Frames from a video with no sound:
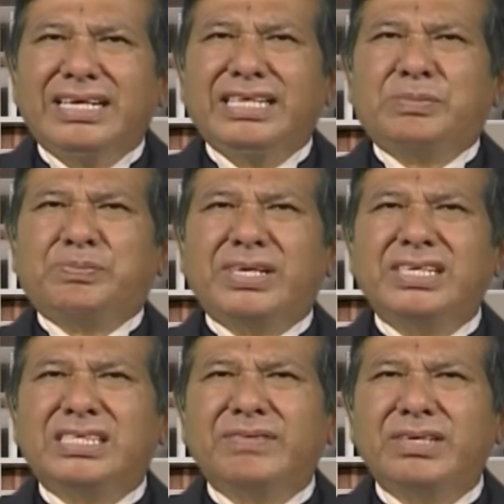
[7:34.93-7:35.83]
is
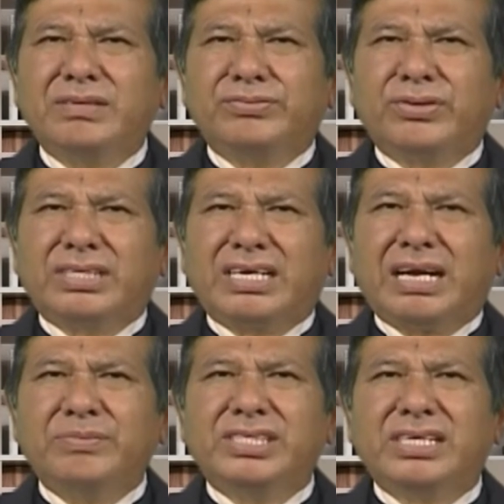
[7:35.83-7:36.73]
punishable for the
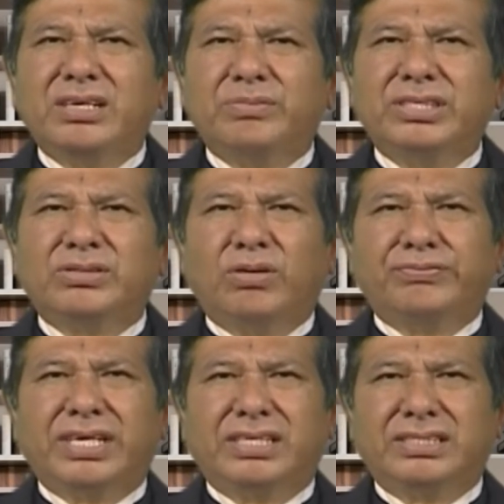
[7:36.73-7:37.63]
commission of this
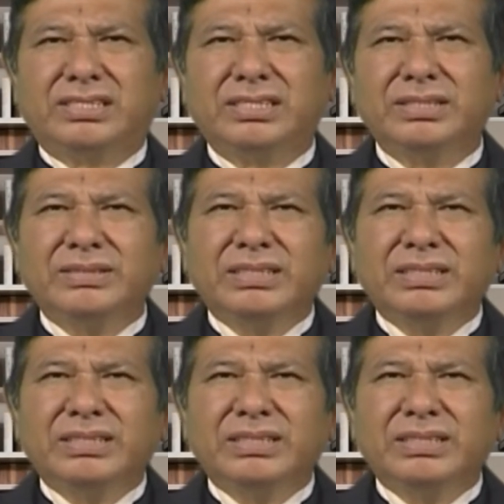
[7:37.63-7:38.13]
offence